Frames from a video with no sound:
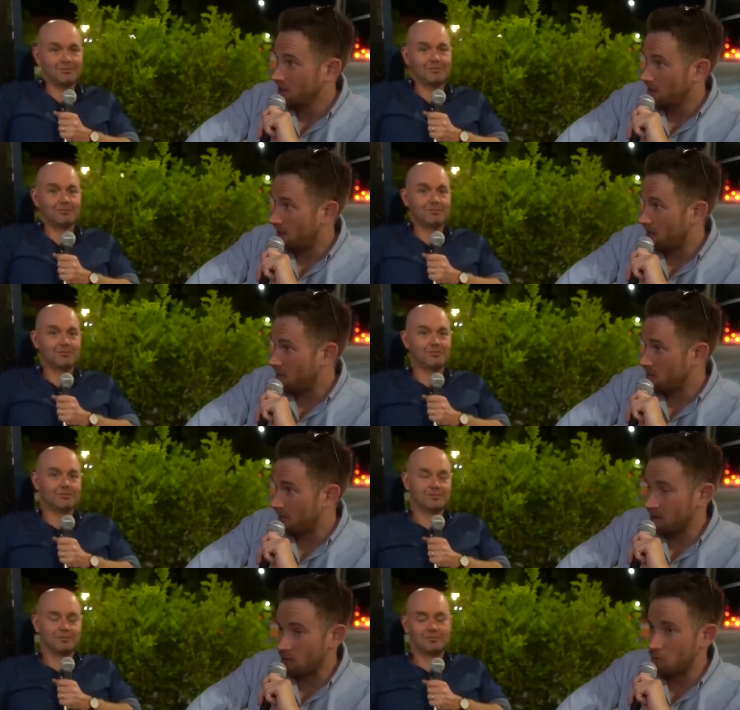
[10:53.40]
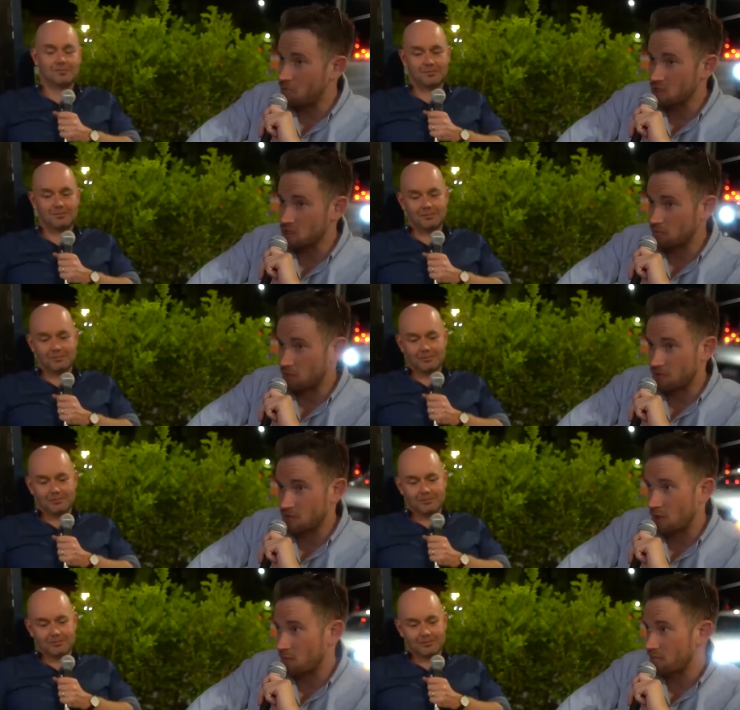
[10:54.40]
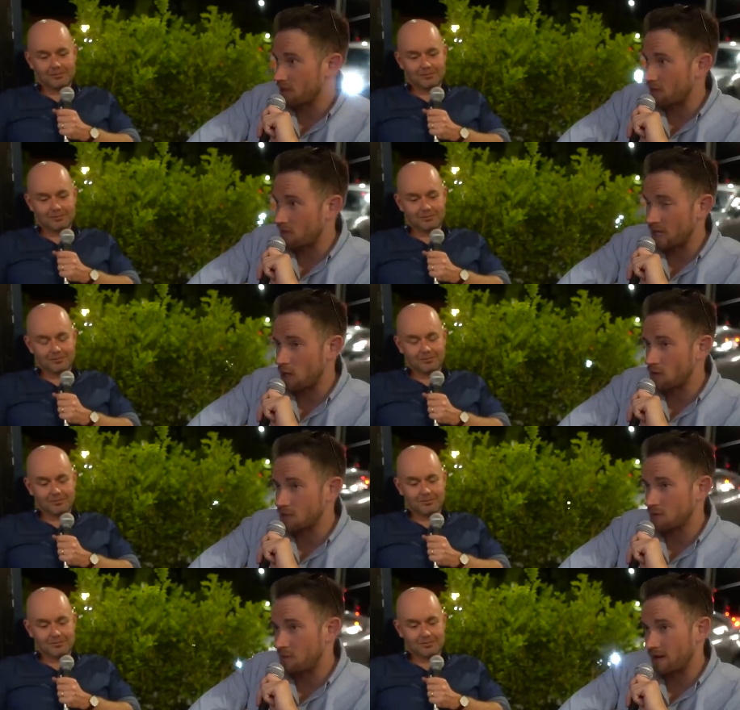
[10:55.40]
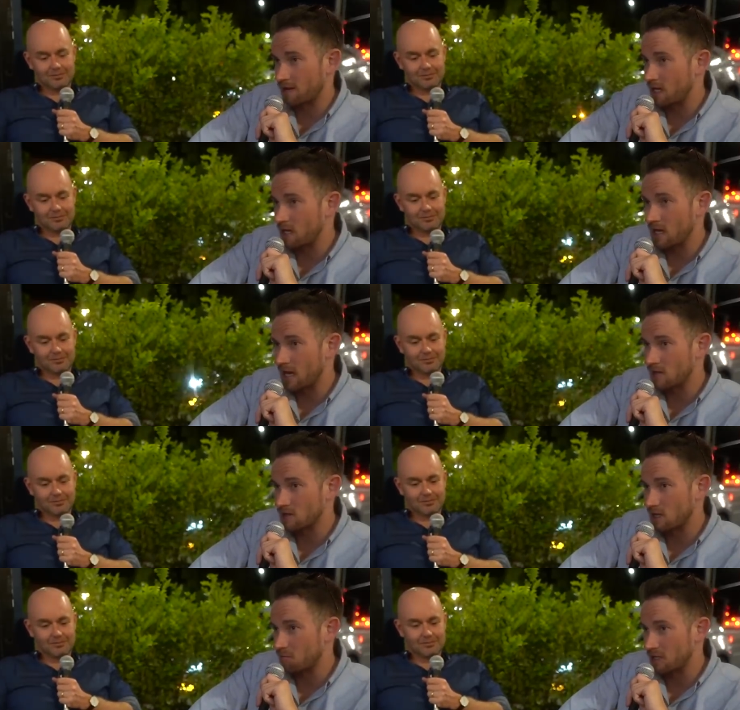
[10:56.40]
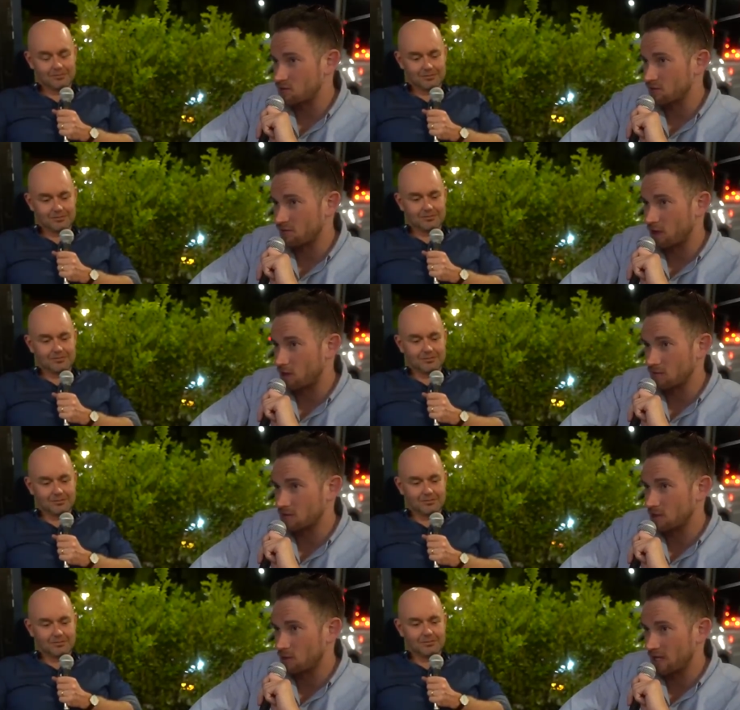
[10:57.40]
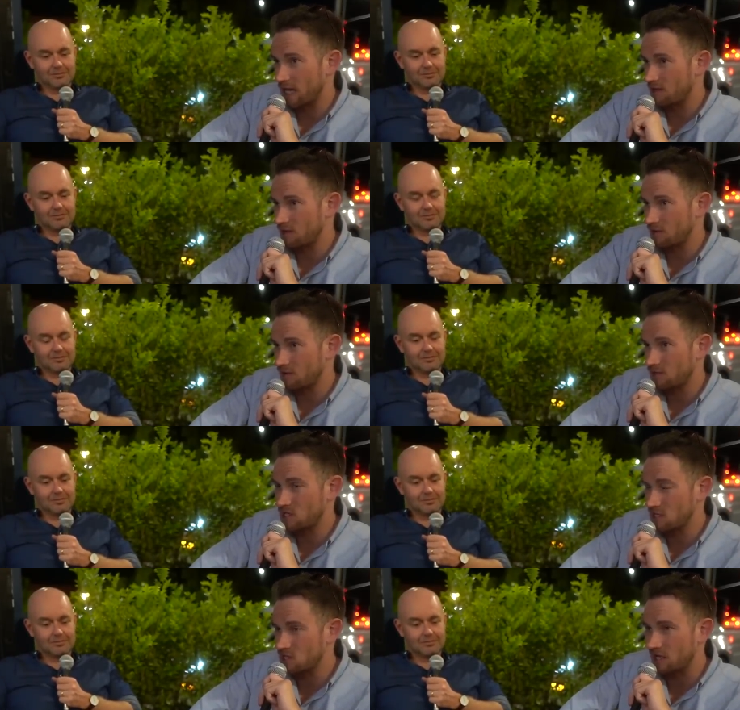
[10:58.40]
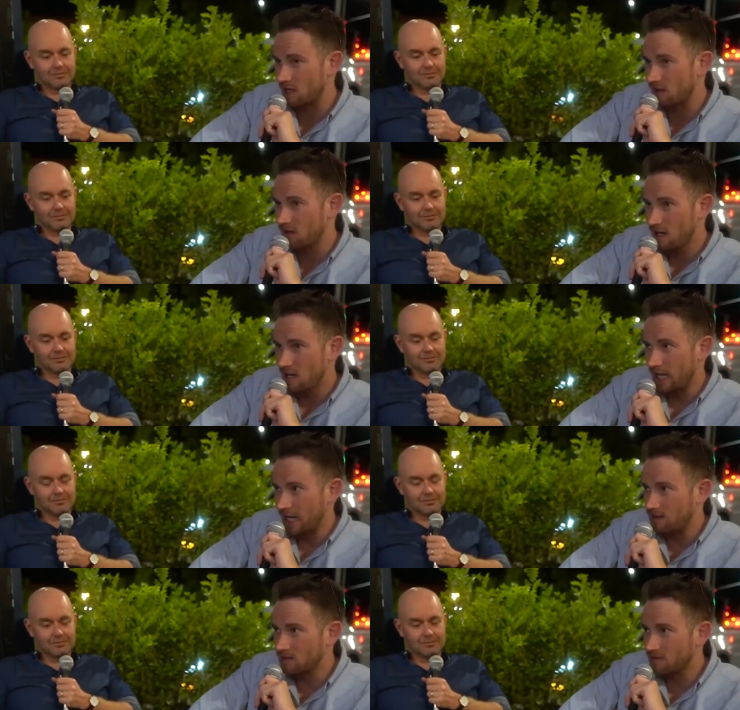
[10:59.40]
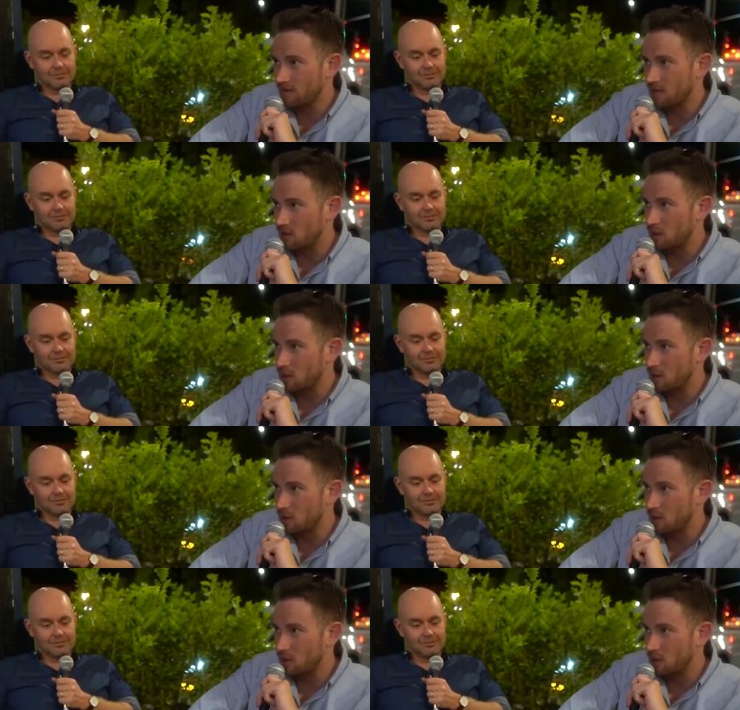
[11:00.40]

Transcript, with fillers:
Speaker 1: Um, and there were beers on the rooftop of that hotel balcony, and the police were involved and all that. And then since then, England have had the